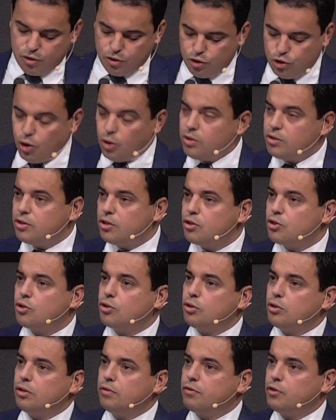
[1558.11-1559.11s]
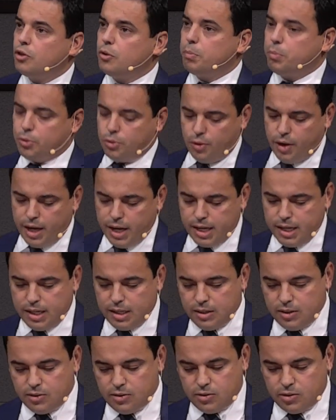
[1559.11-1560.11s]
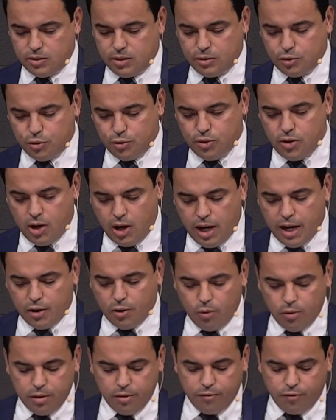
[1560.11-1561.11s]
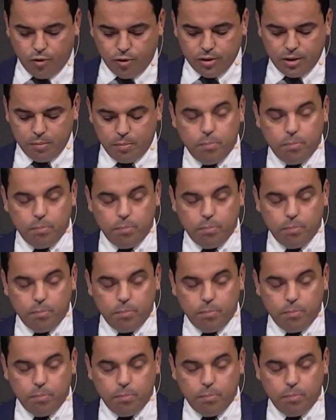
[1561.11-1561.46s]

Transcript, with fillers: Don't deserve your praise to God only for the